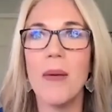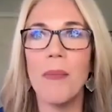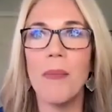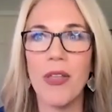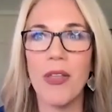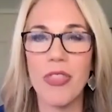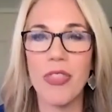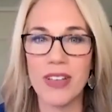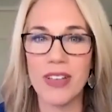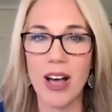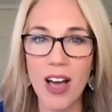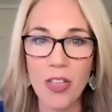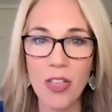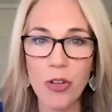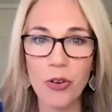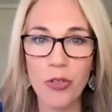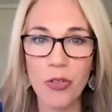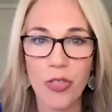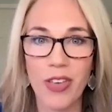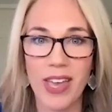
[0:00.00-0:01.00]
But the
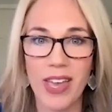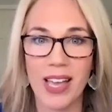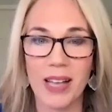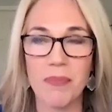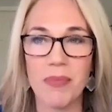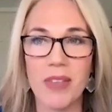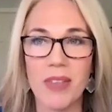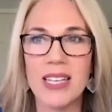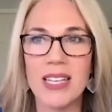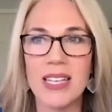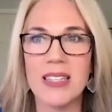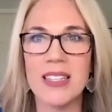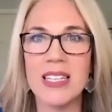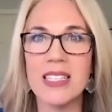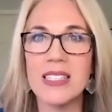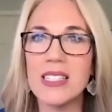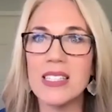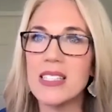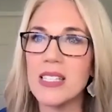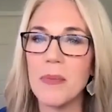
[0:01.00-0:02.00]
other thing, and
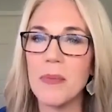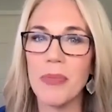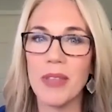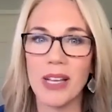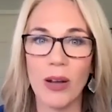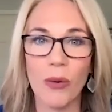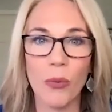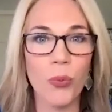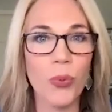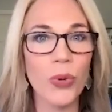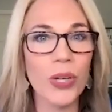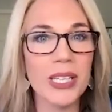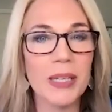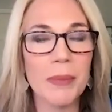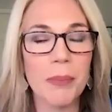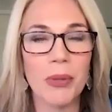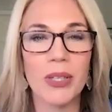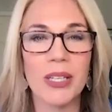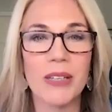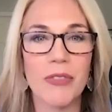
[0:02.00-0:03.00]
this is something I really
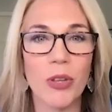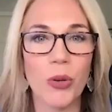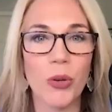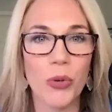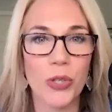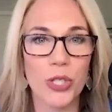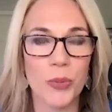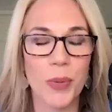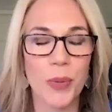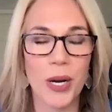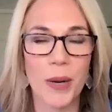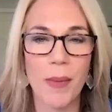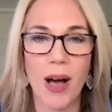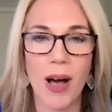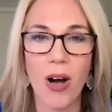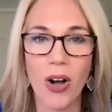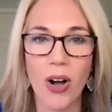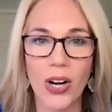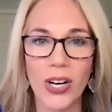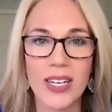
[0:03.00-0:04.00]
believe the Lord's put on my
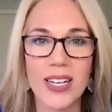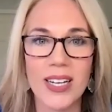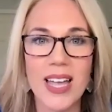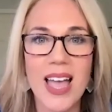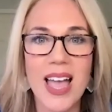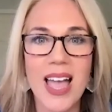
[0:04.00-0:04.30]
heart,